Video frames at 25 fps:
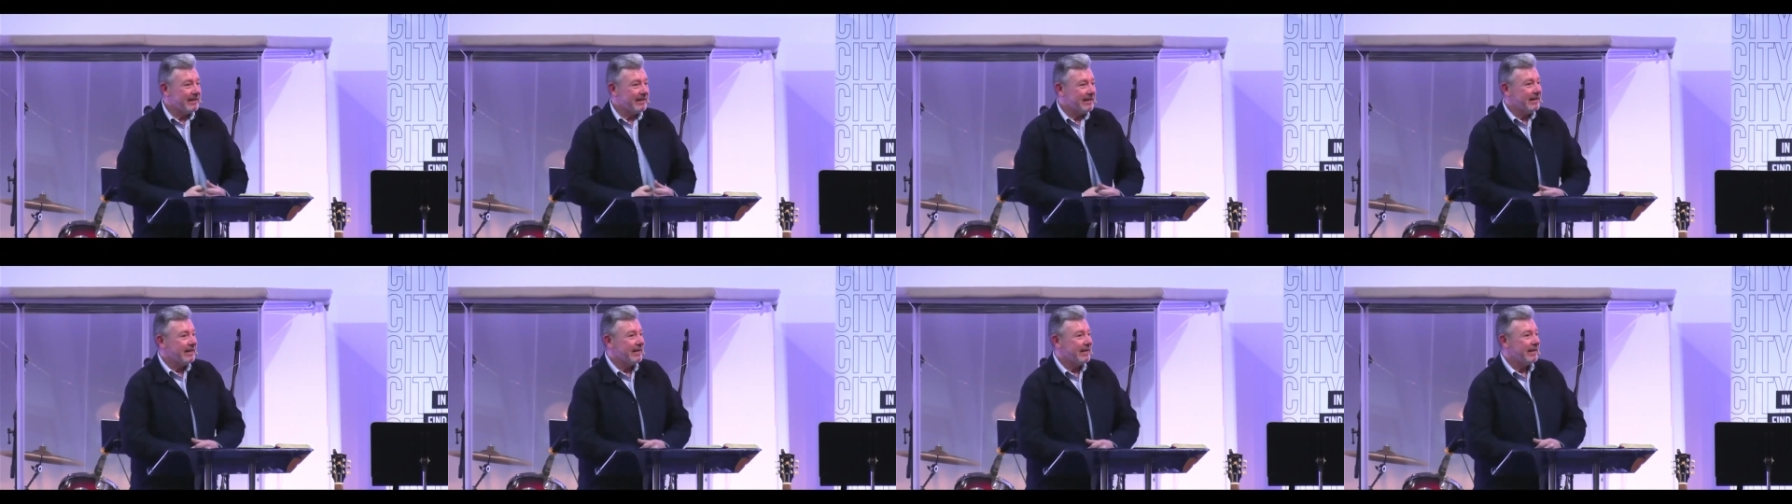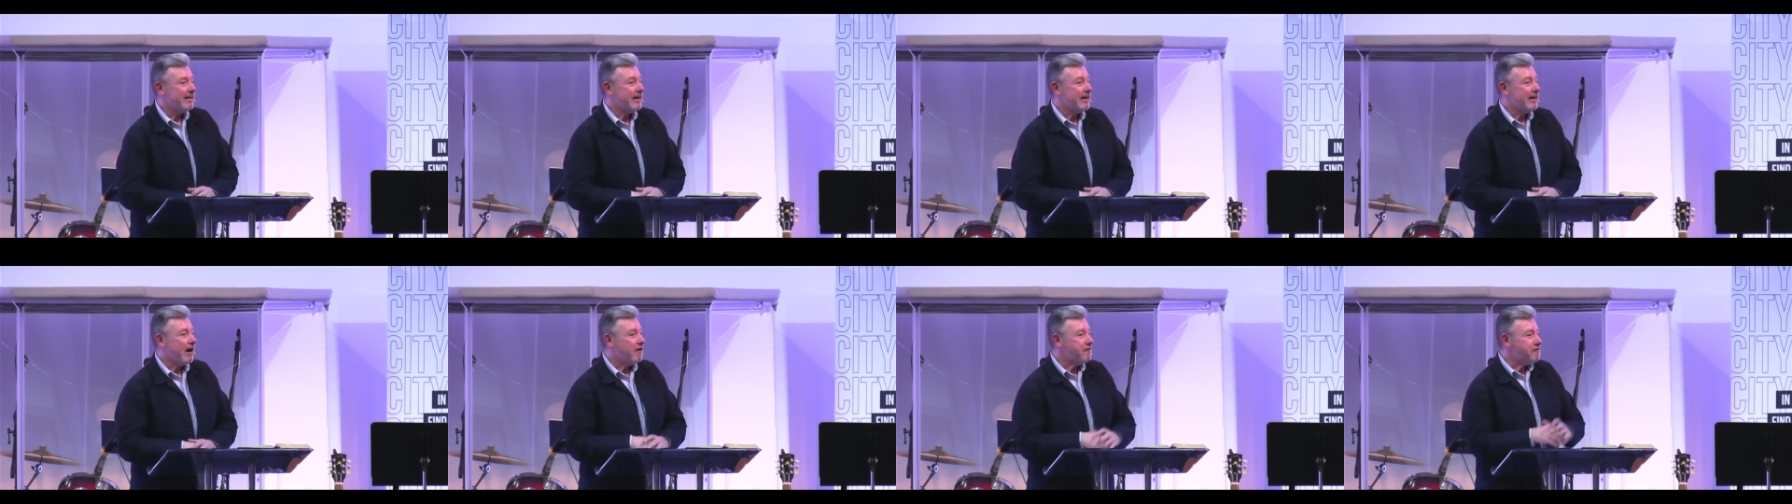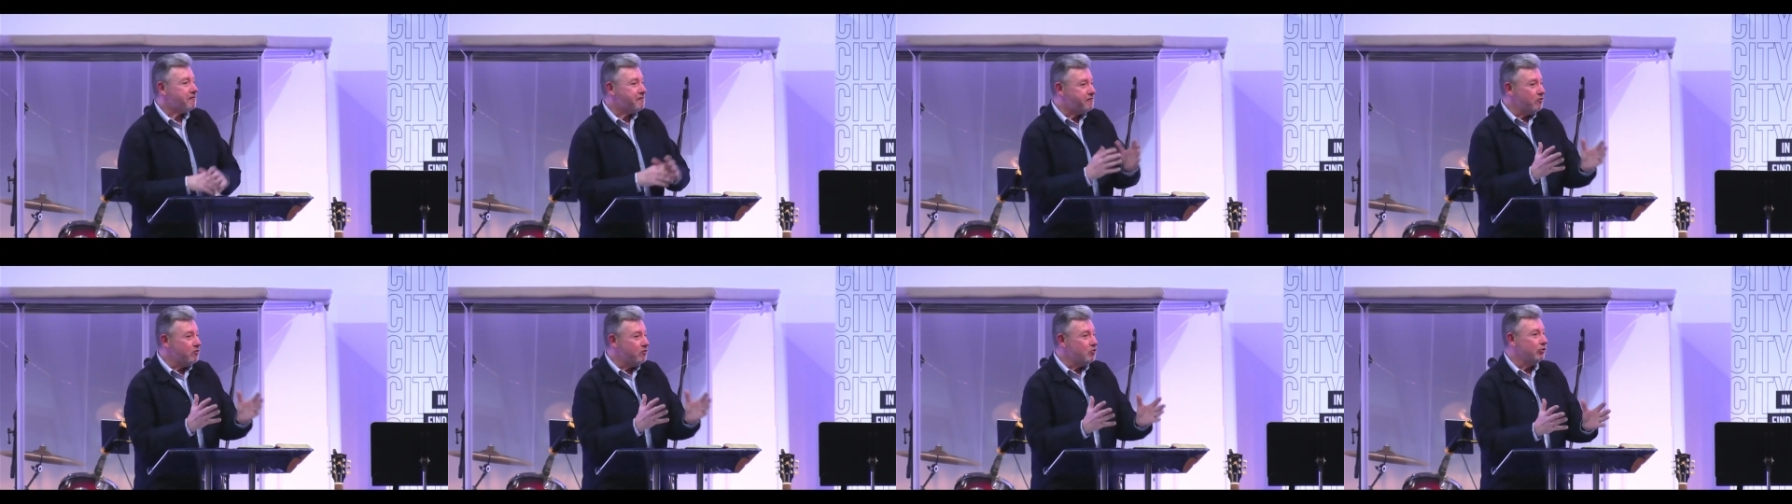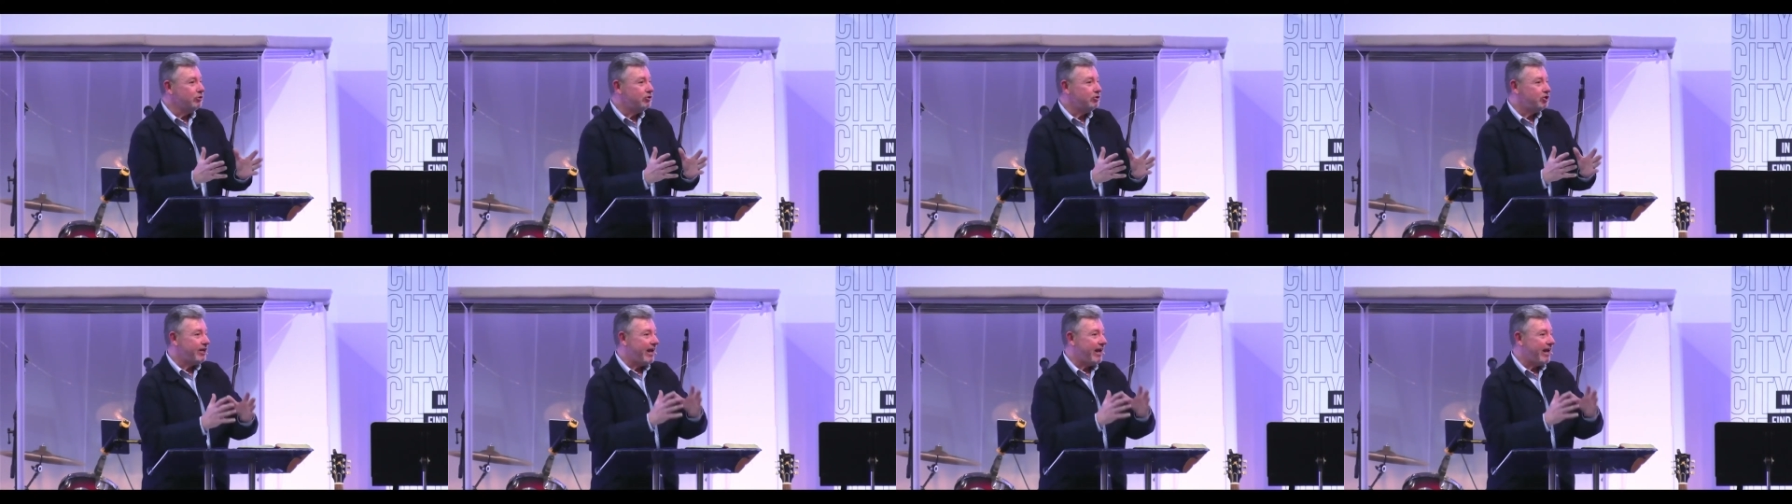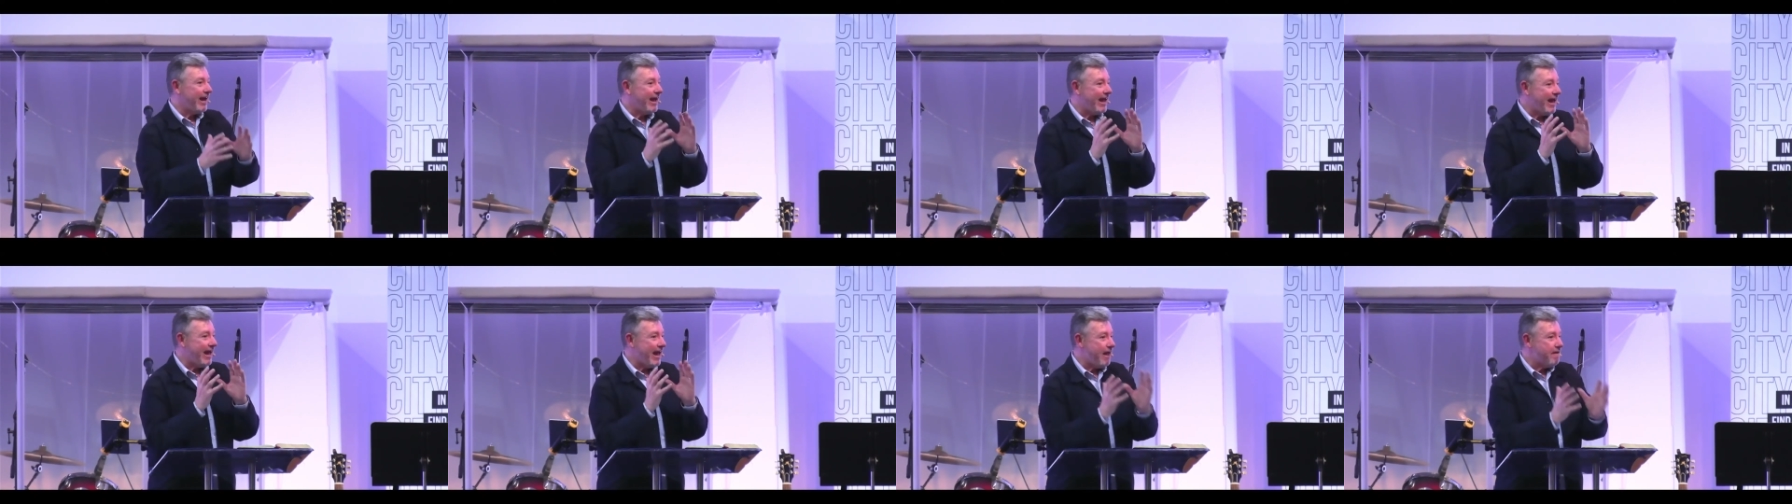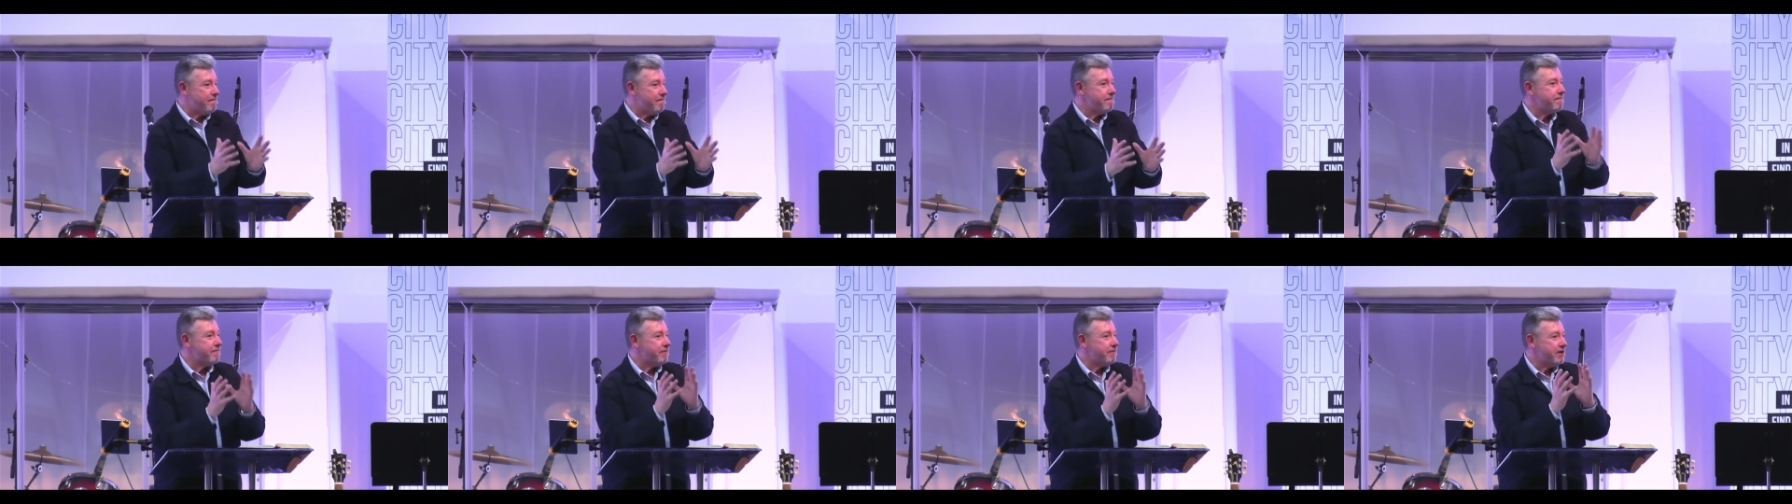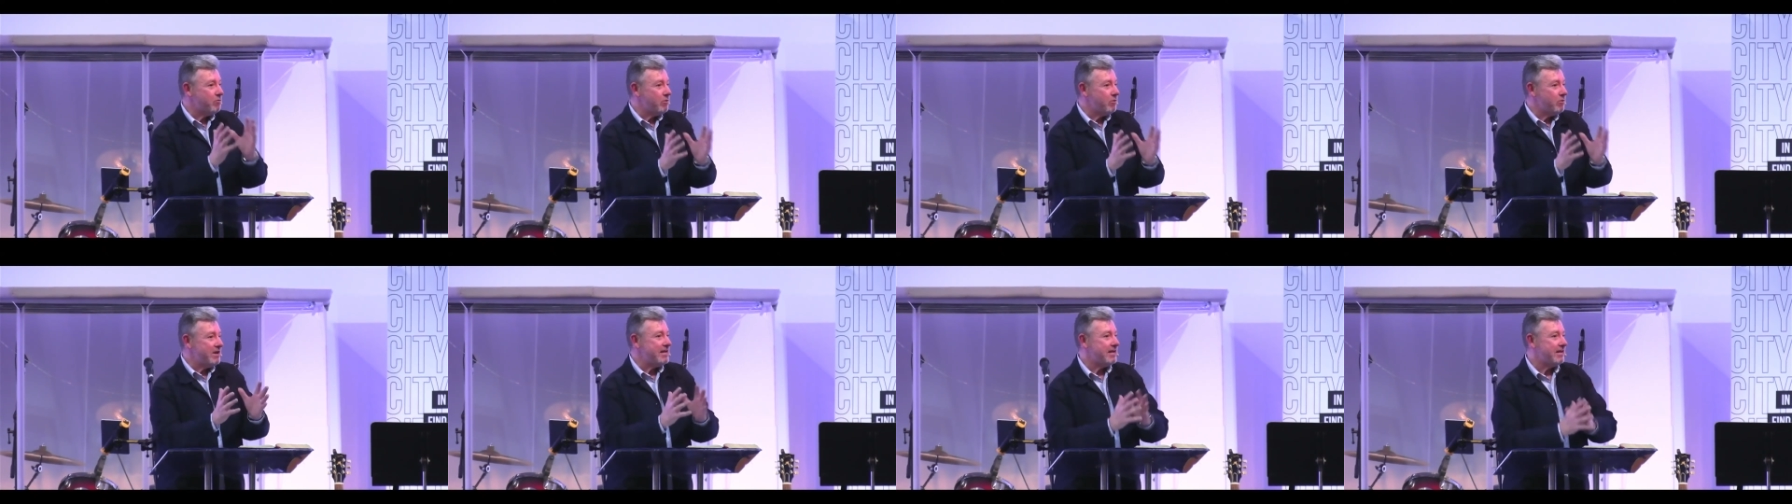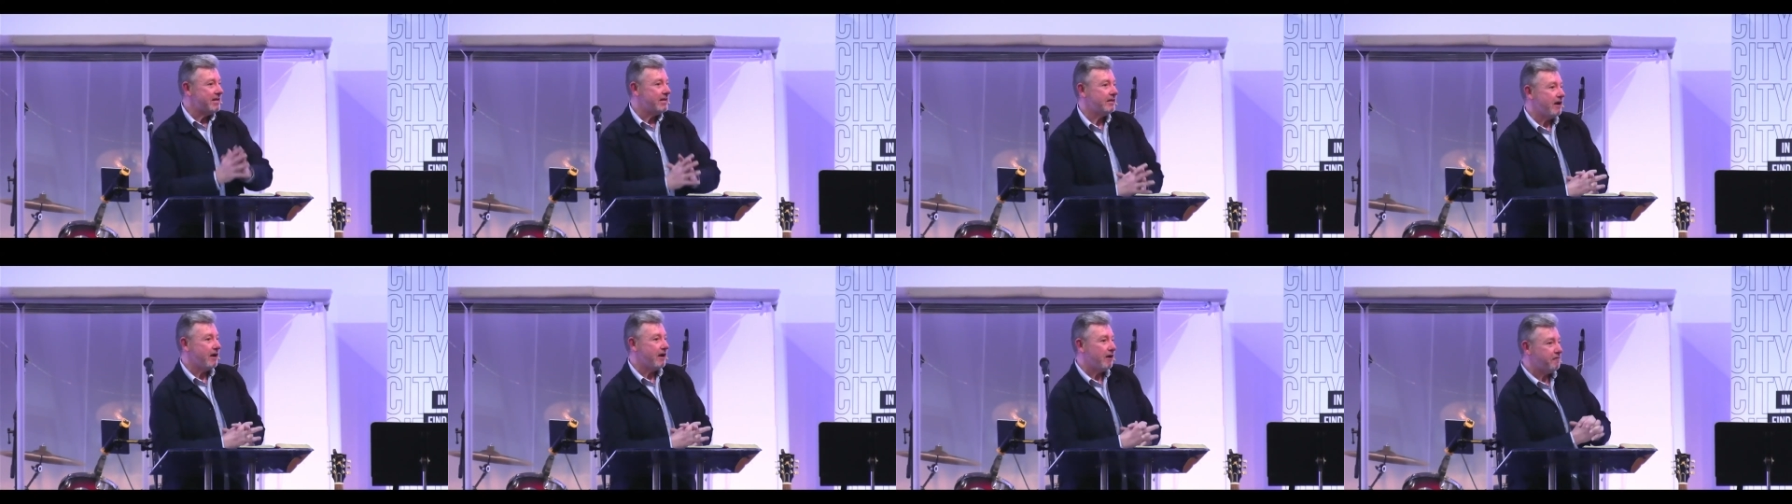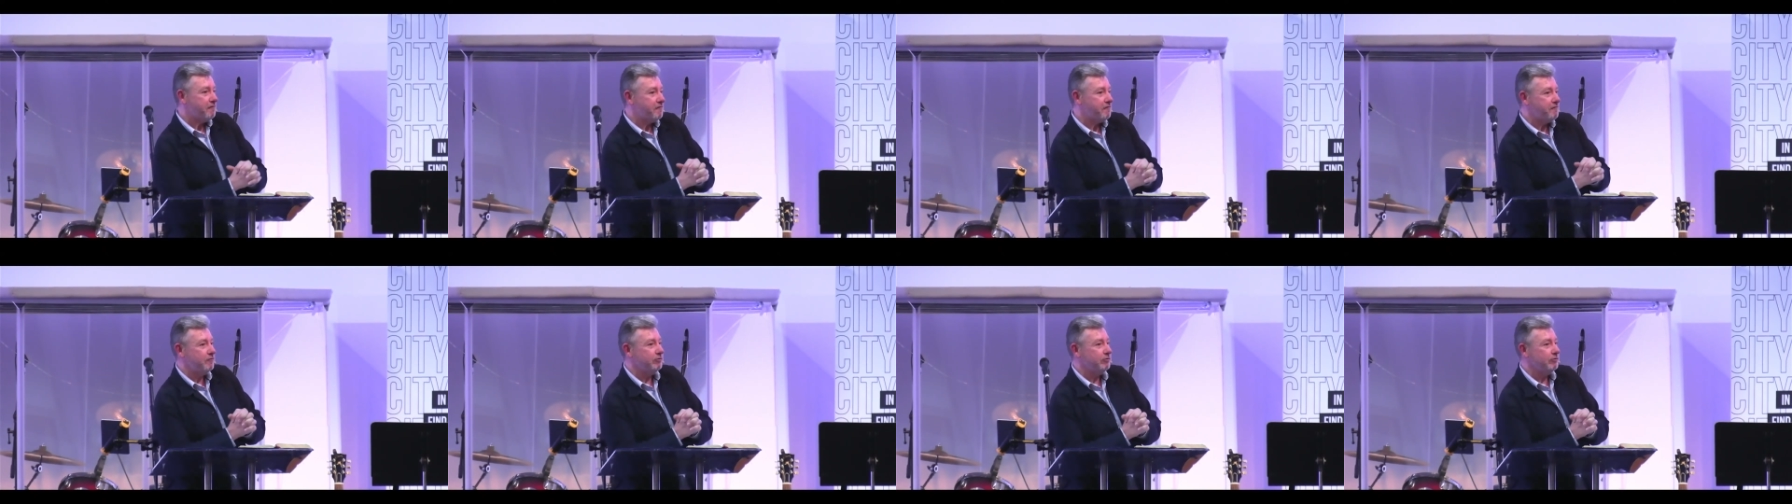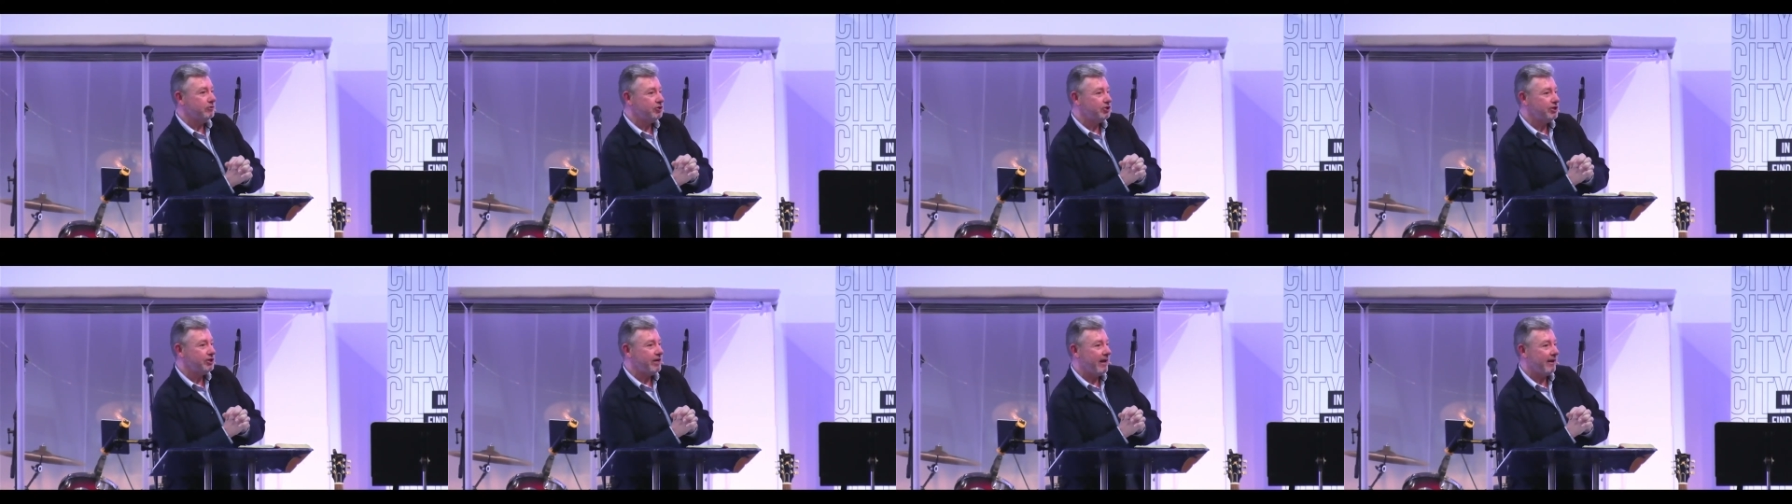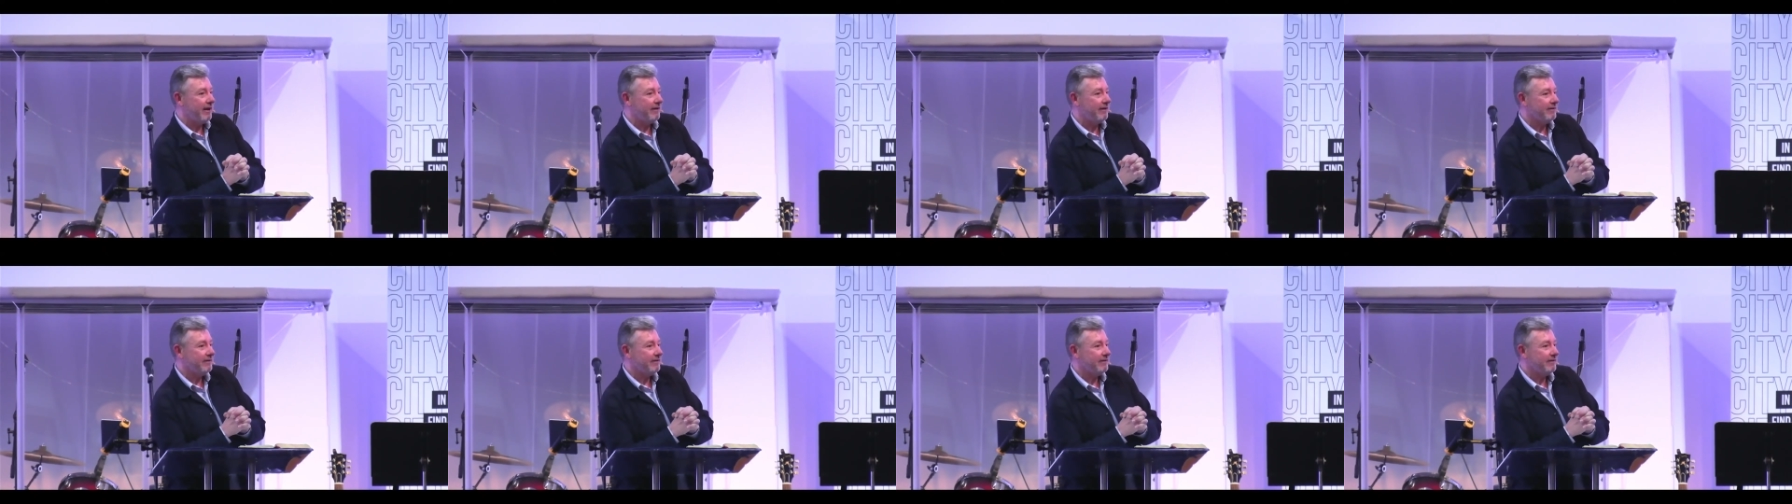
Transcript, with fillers: In our food share, every week in our food share,